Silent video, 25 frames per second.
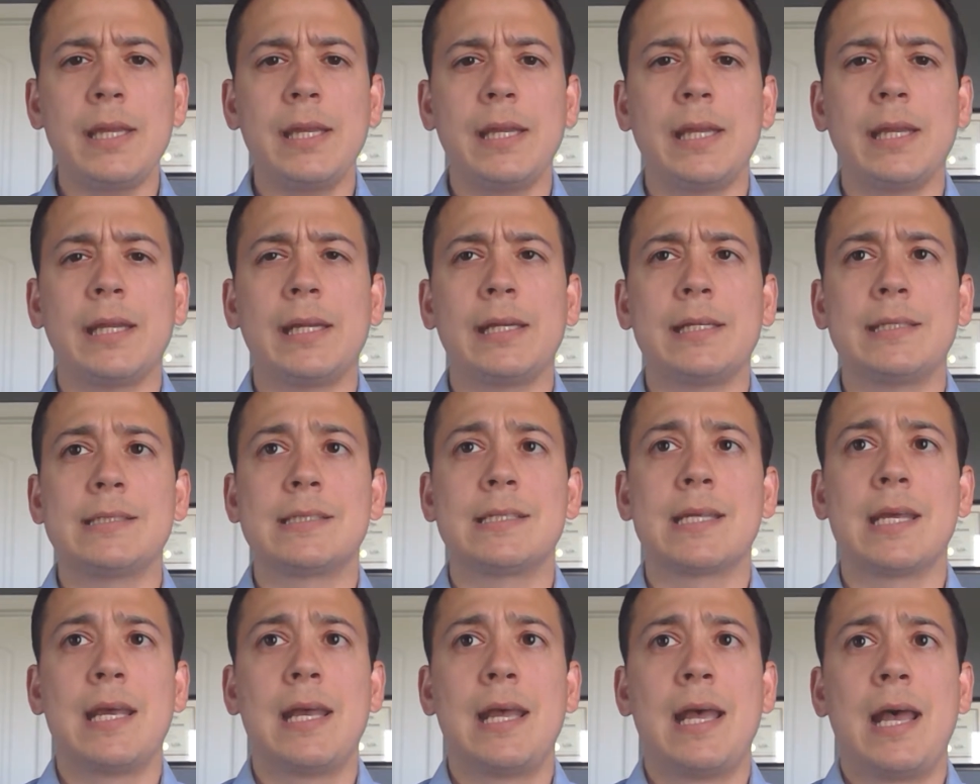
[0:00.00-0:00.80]

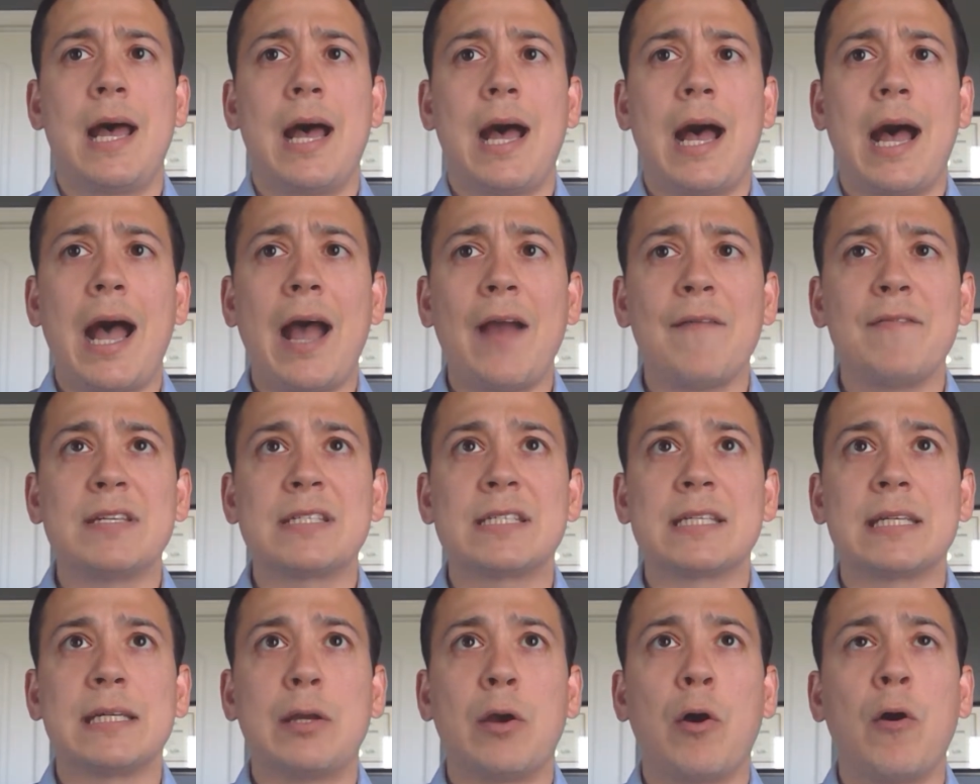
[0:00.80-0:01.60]
And
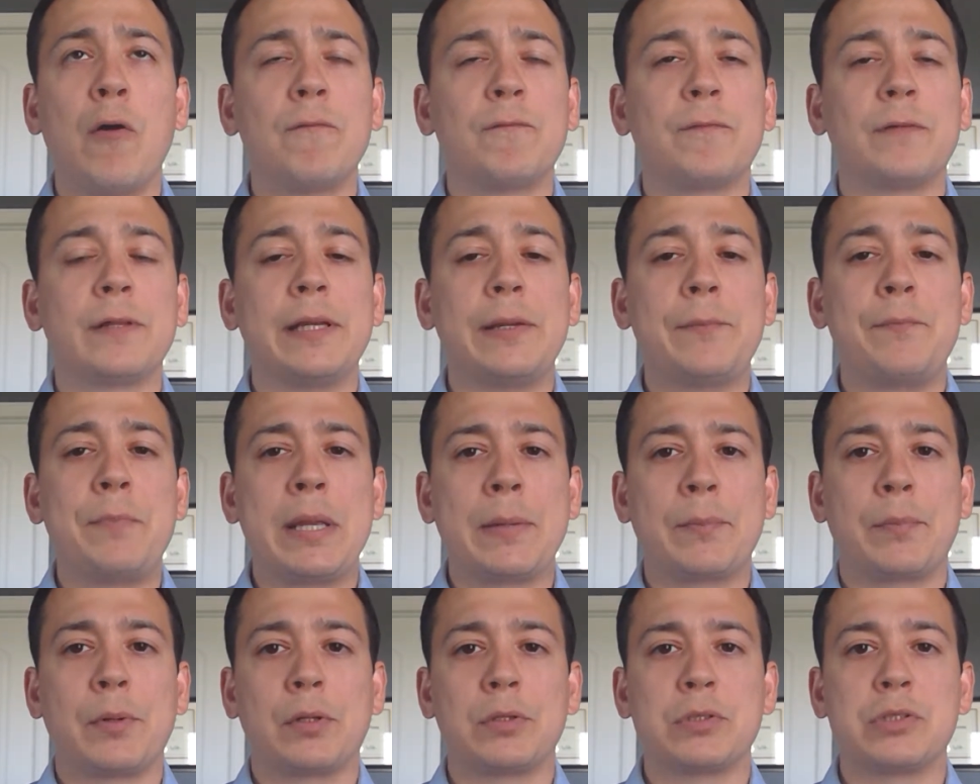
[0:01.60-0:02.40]
obviously, hopefully
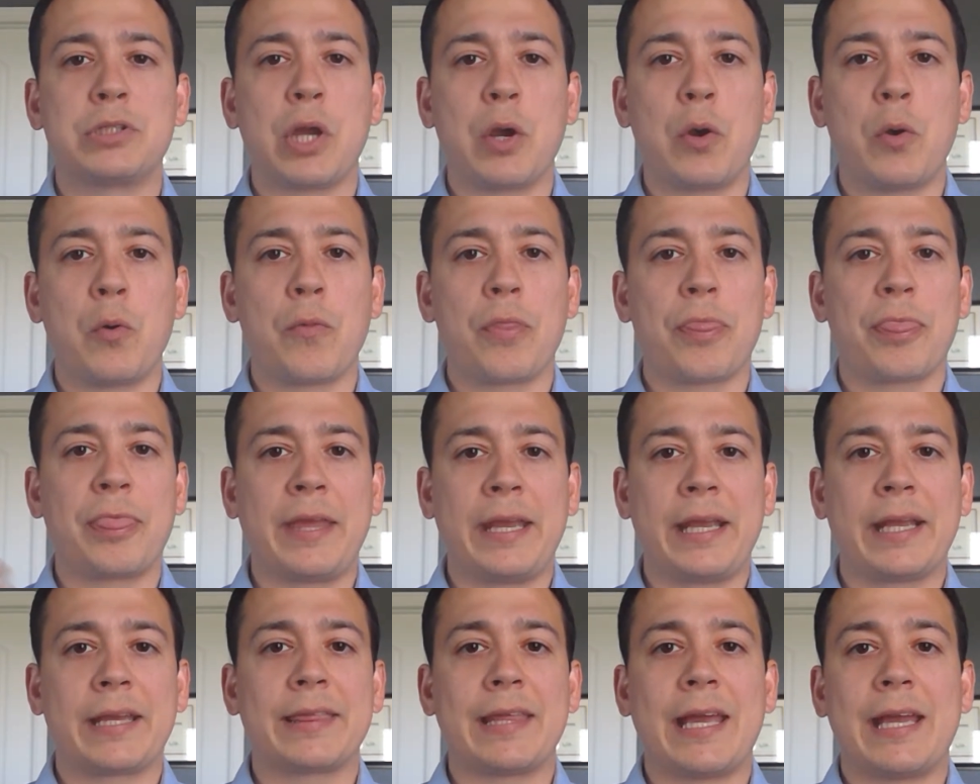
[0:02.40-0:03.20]
people don't
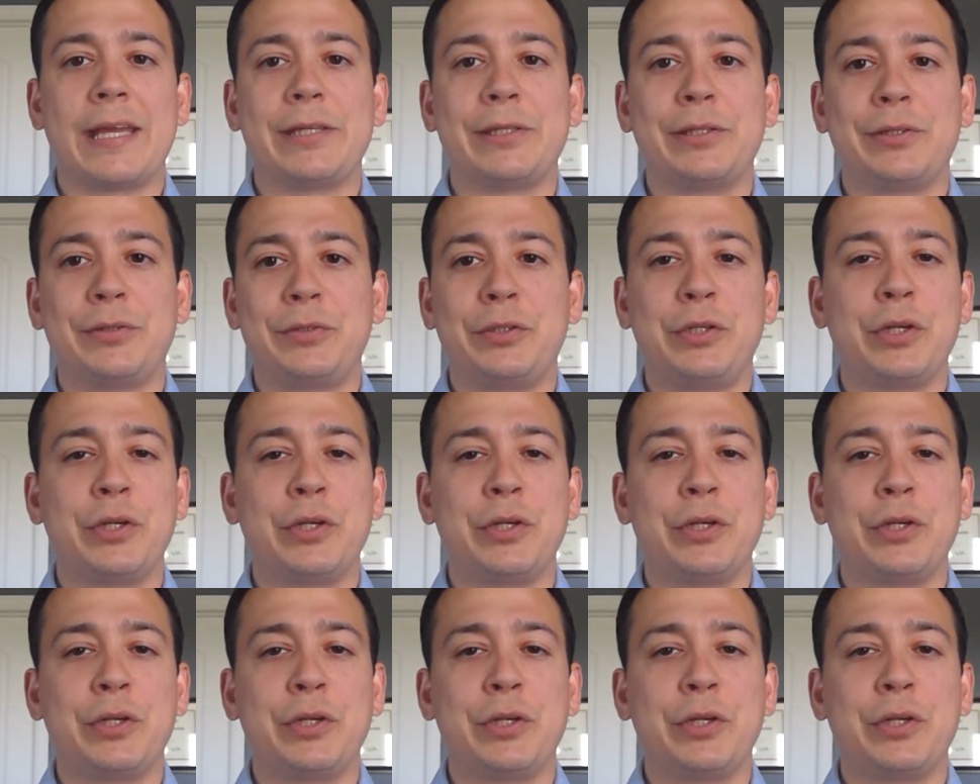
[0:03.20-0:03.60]
think that